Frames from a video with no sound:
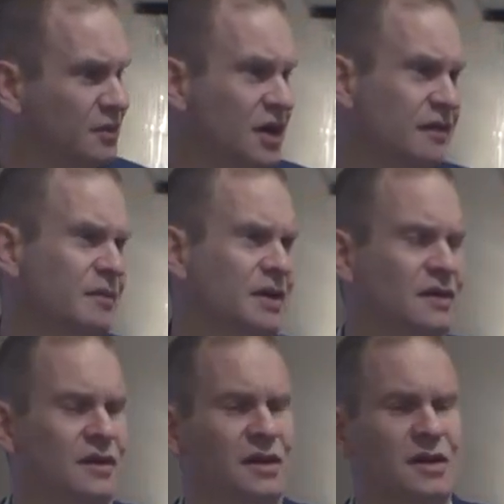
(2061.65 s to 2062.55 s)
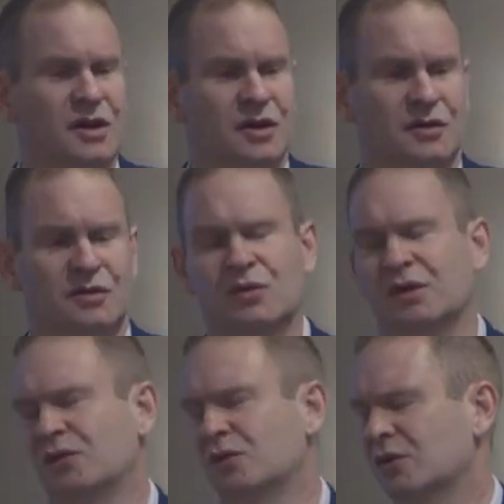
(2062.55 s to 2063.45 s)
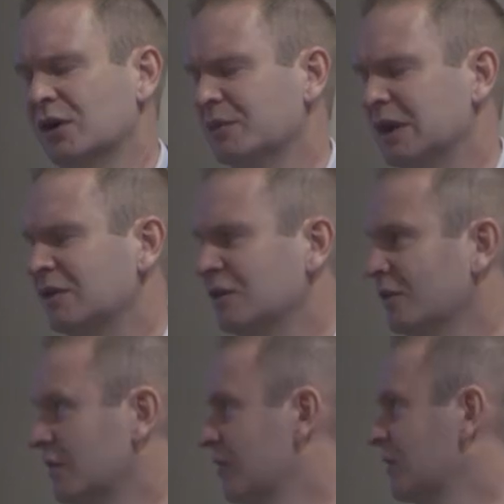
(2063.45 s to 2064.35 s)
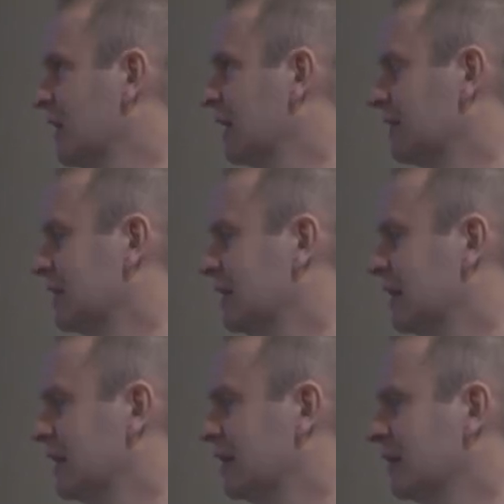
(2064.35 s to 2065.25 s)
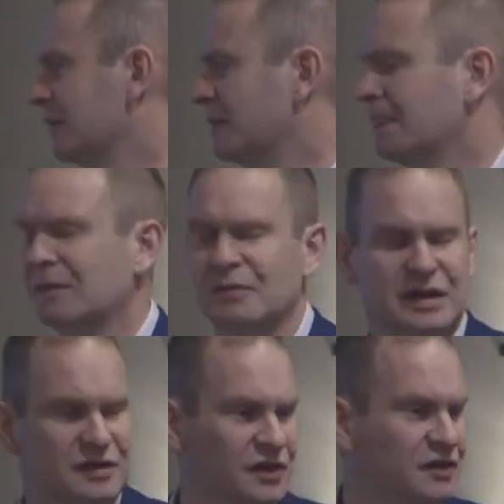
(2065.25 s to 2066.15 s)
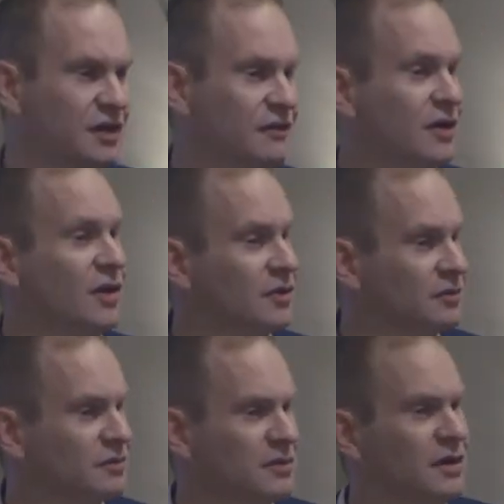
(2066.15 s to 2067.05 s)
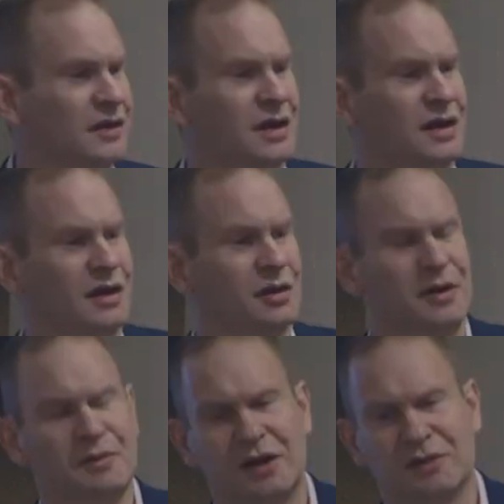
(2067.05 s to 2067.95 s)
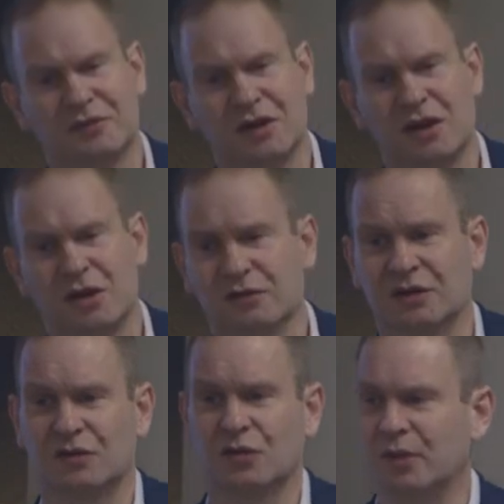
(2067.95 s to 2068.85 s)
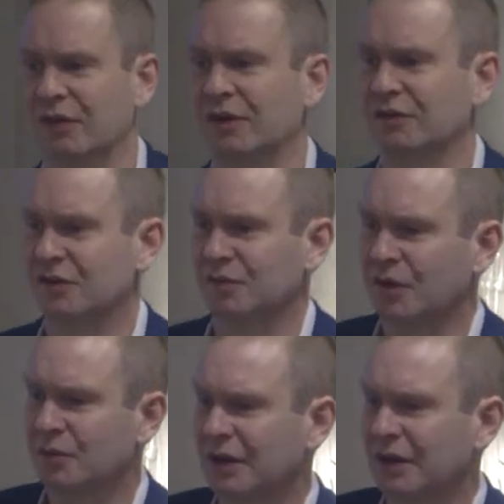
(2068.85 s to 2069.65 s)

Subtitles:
It might even be that one of your end users is actually is using it for their own, you know, they're getting a little bit of money themselves and it's all perfectly legitimate.